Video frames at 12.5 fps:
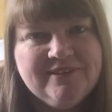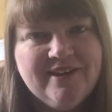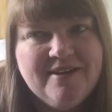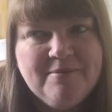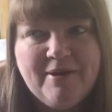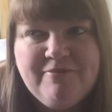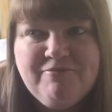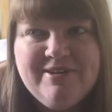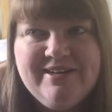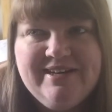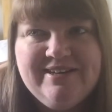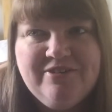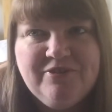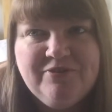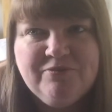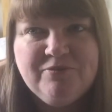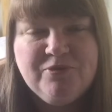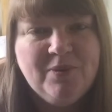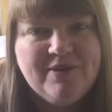I've really got
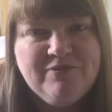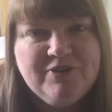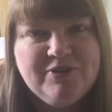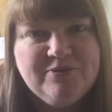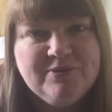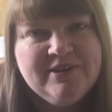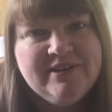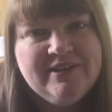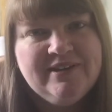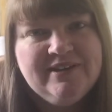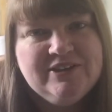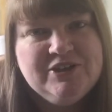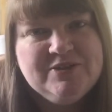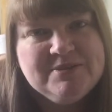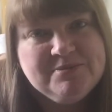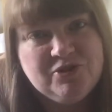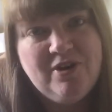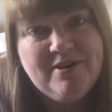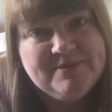quite a few new
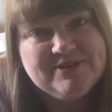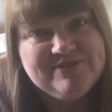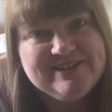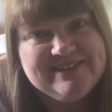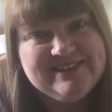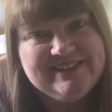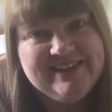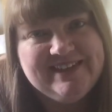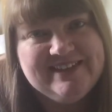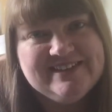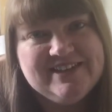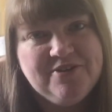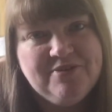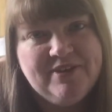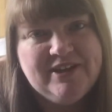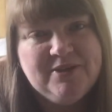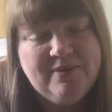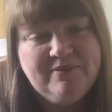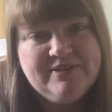subscribers recently, so
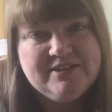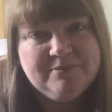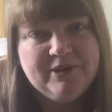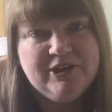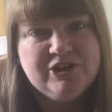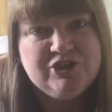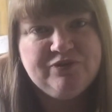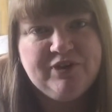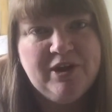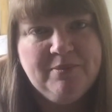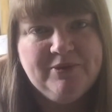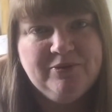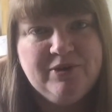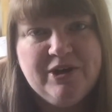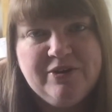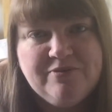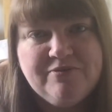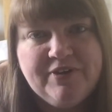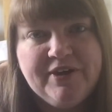thank you ever so much for coming on
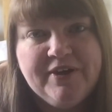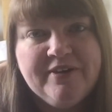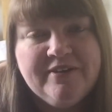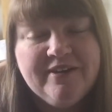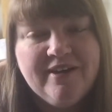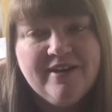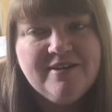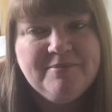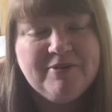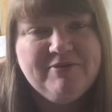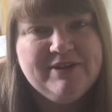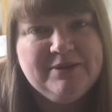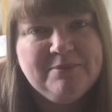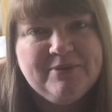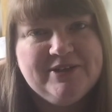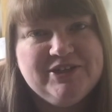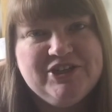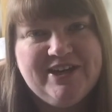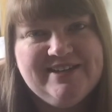over. I really
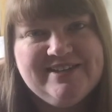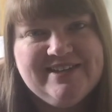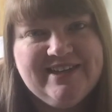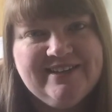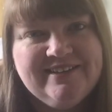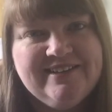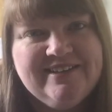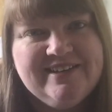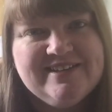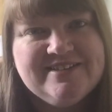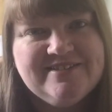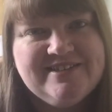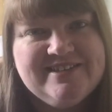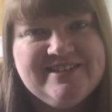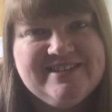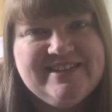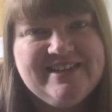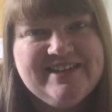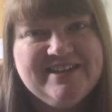appreciate it. It's nice to
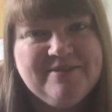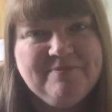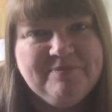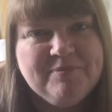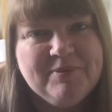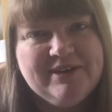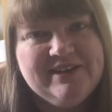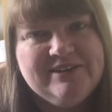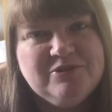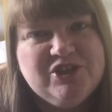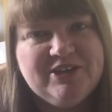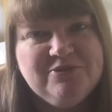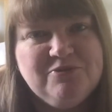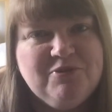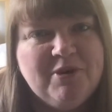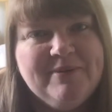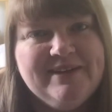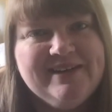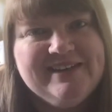see my little channel
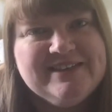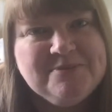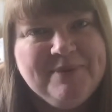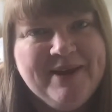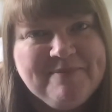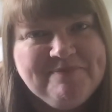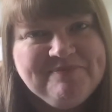growing a little bit.